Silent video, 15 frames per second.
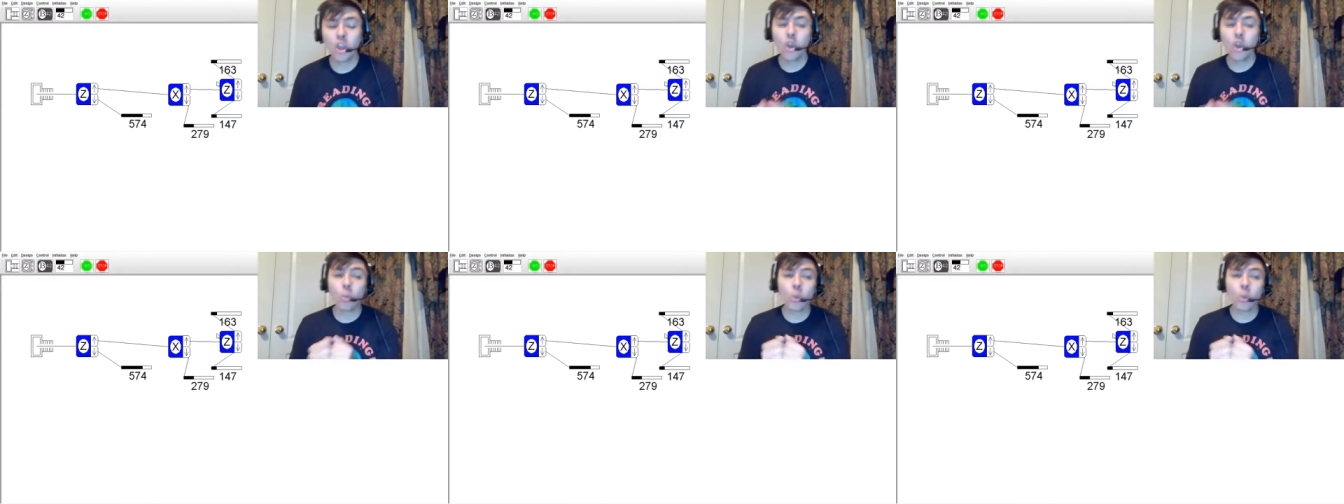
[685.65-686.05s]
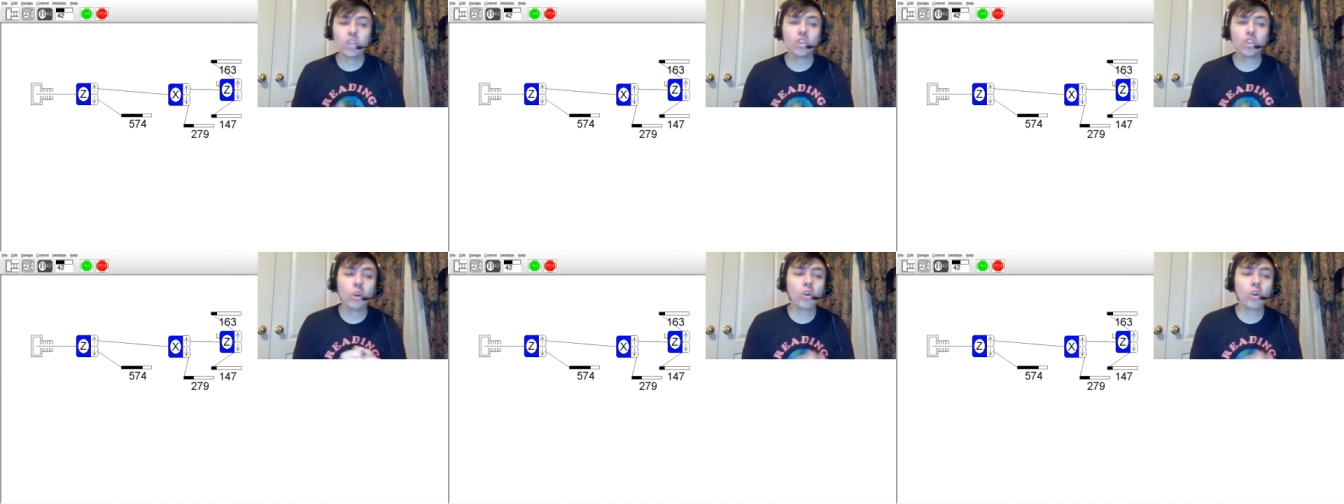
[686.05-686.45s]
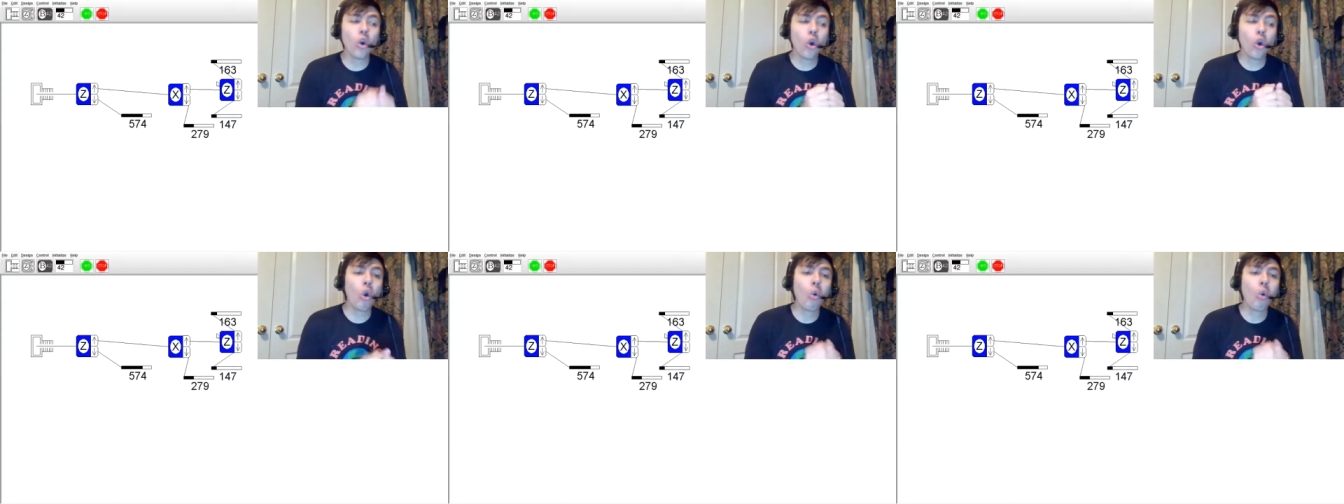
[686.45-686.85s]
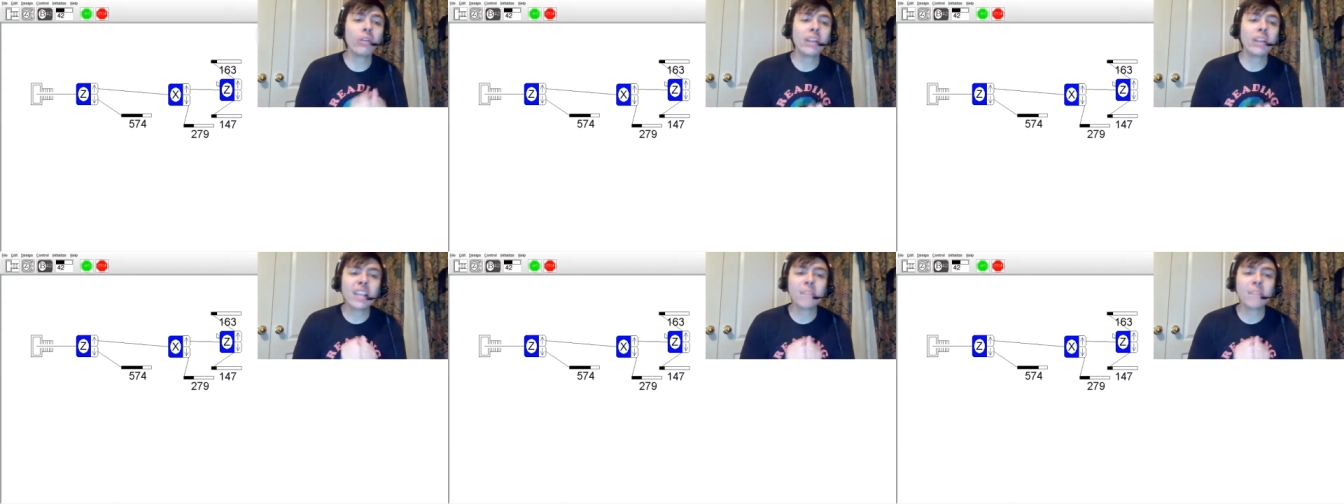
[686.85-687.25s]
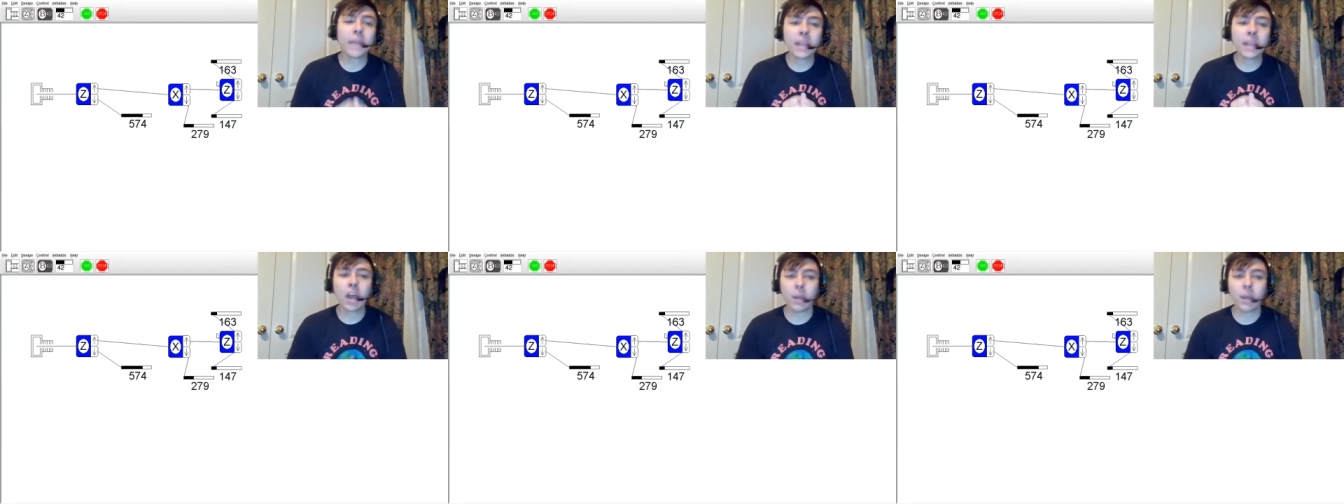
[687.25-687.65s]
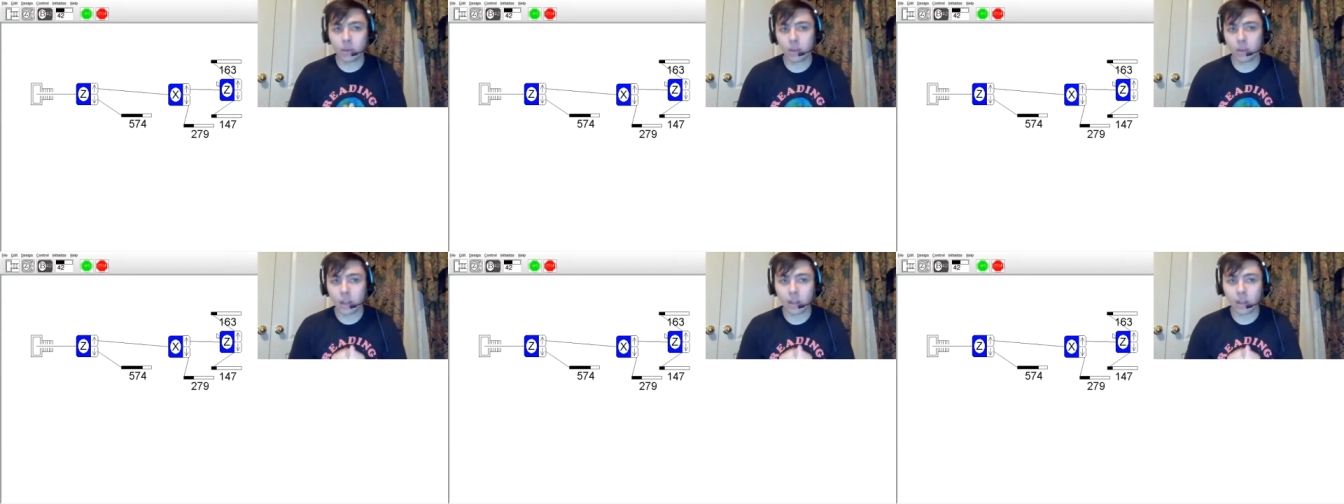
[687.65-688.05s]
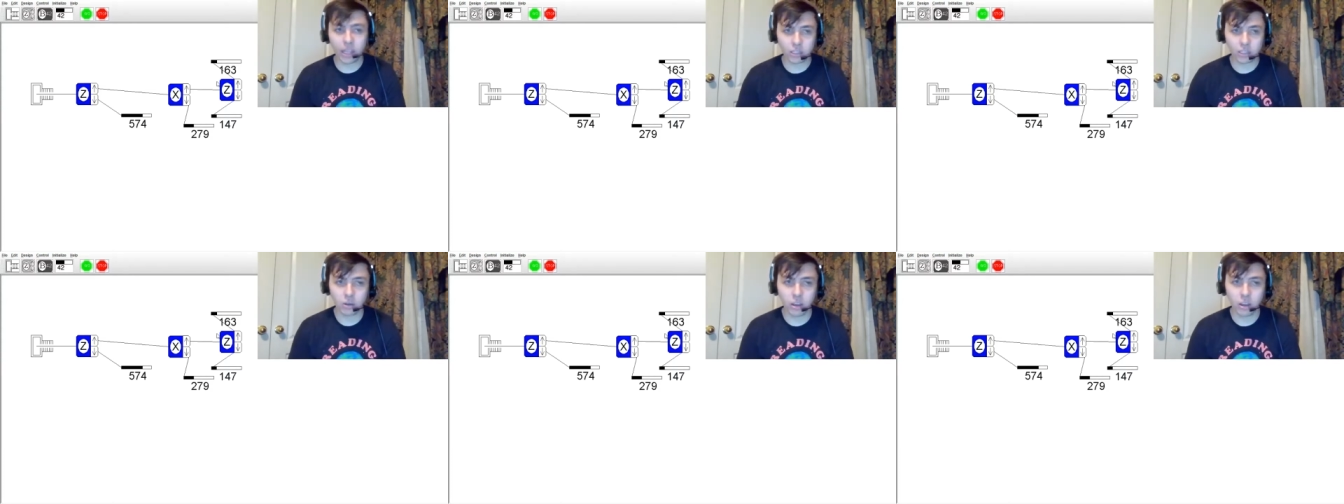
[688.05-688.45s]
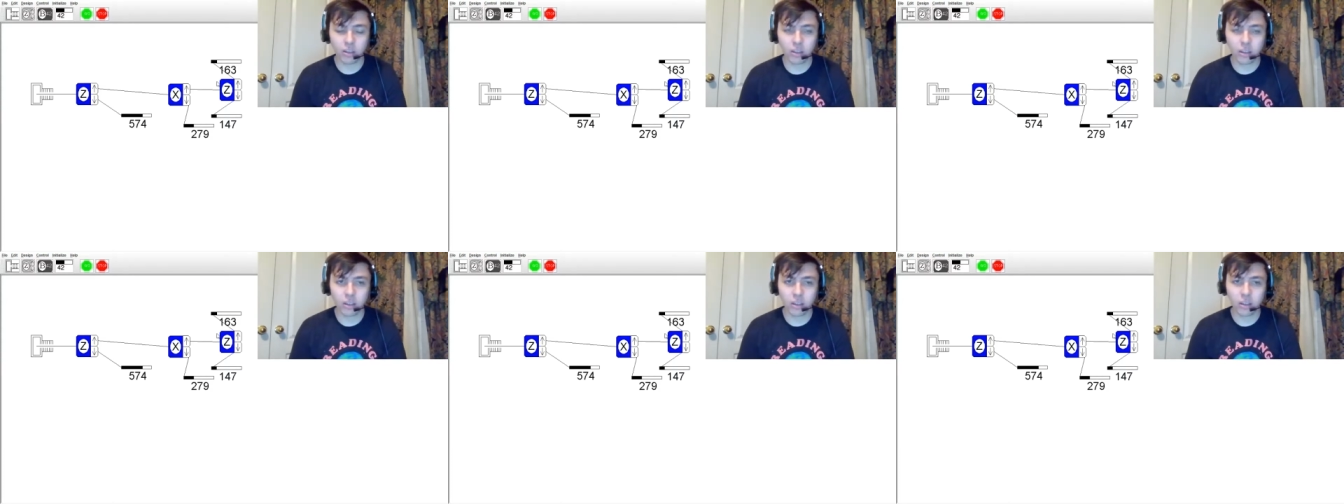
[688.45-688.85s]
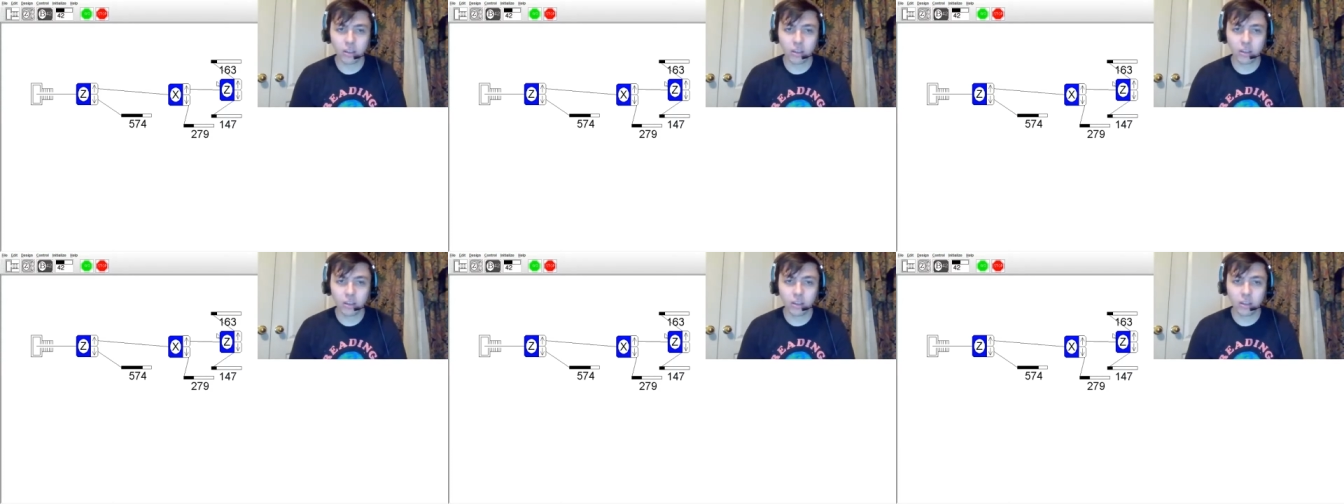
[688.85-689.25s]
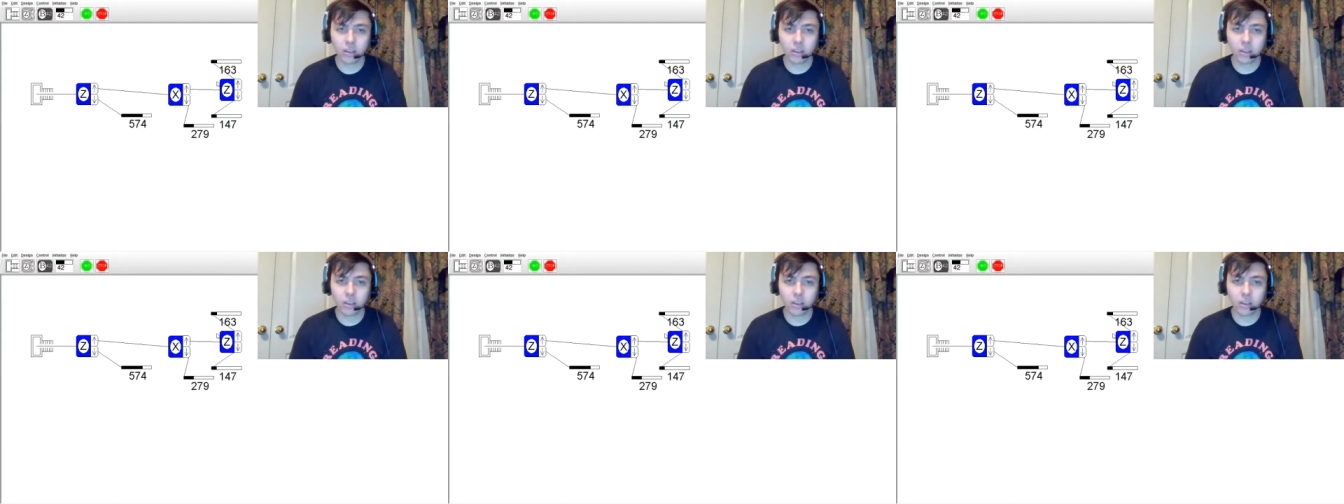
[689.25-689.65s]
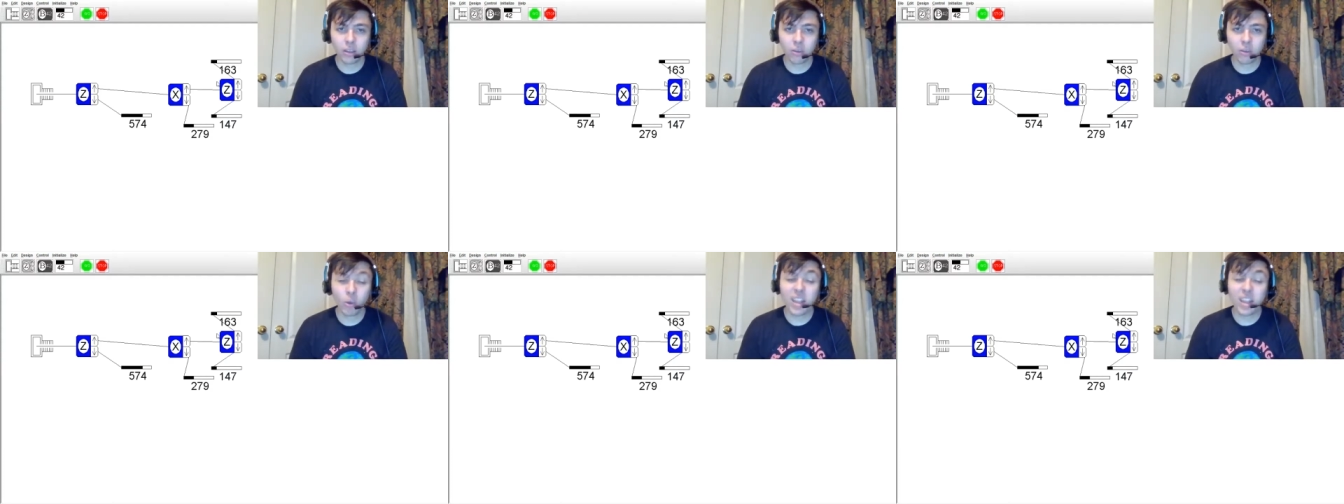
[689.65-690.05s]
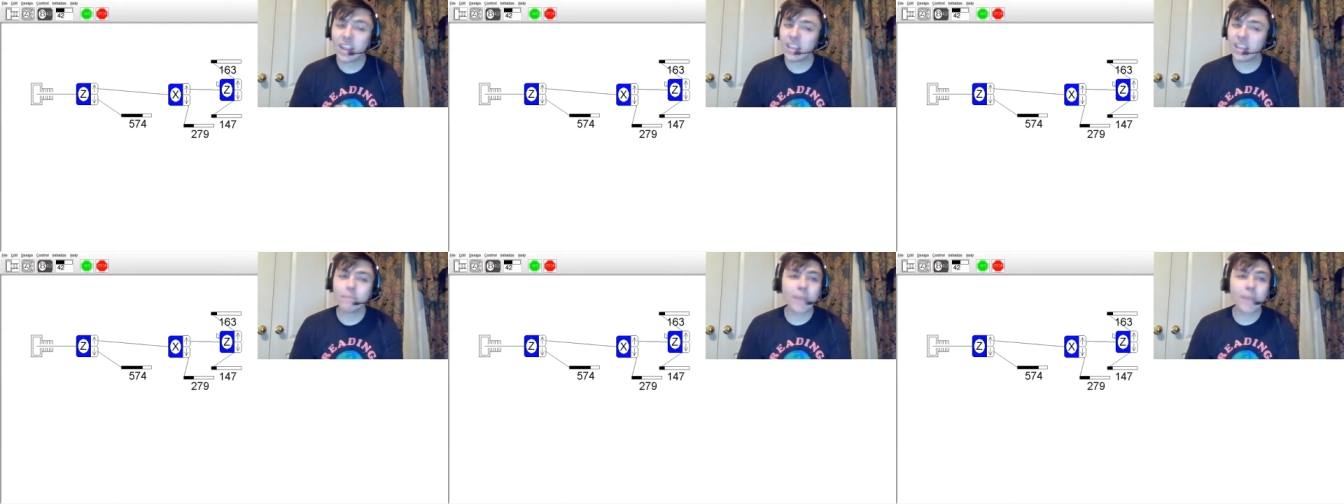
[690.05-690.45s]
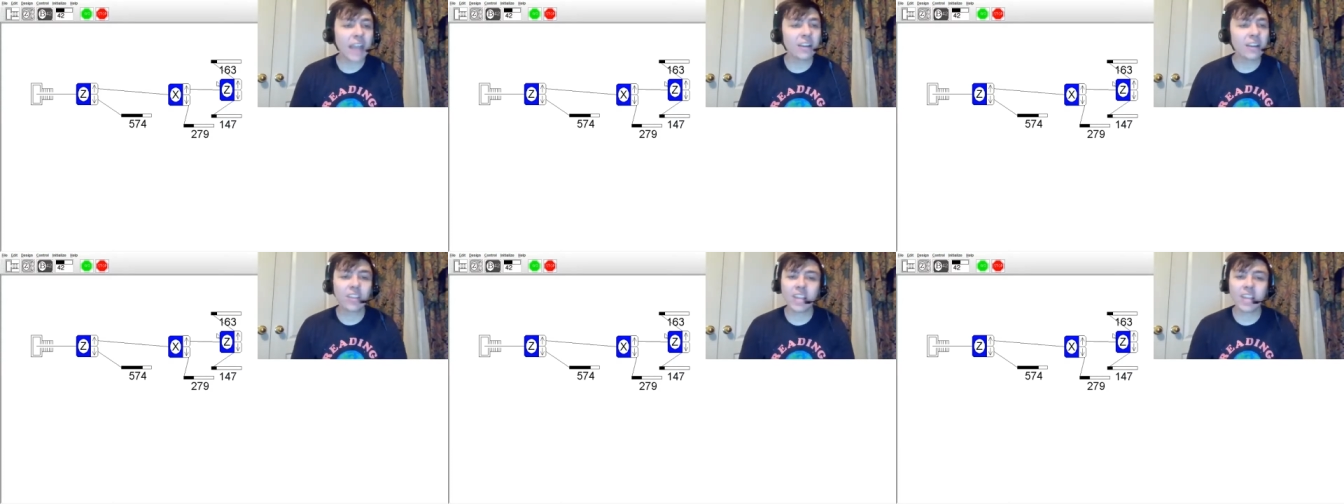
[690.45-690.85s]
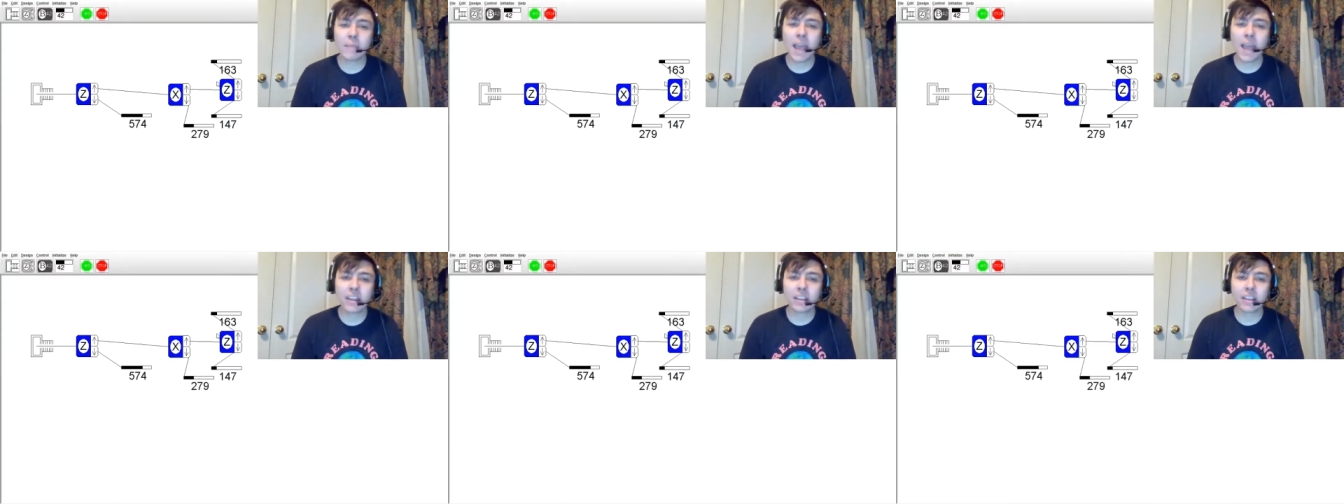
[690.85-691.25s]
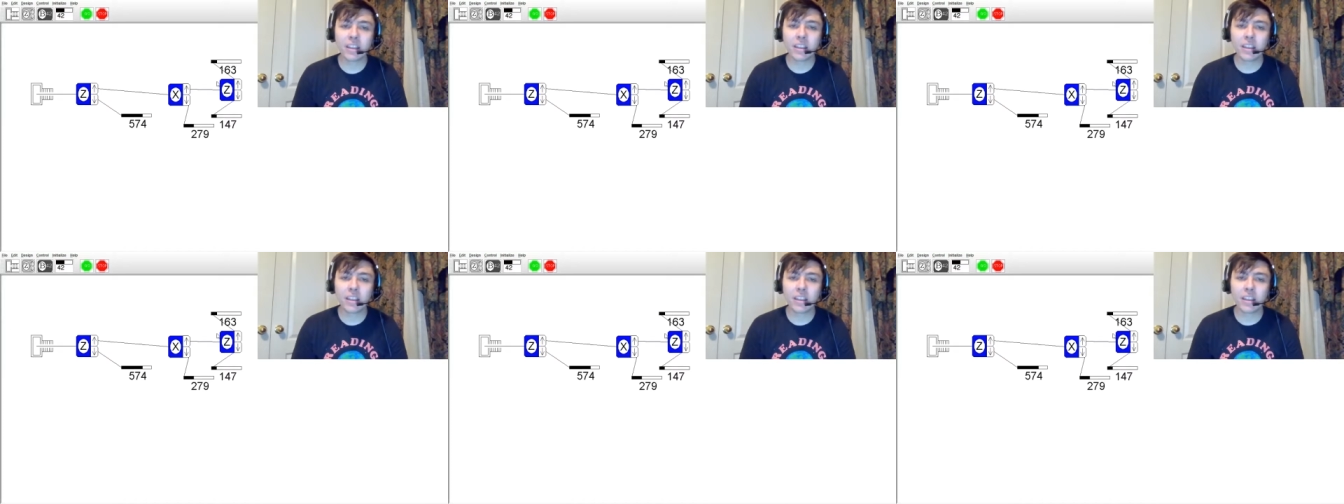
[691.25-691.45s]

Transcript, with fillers: We took only spin up electrons, we sent it back to the same axis,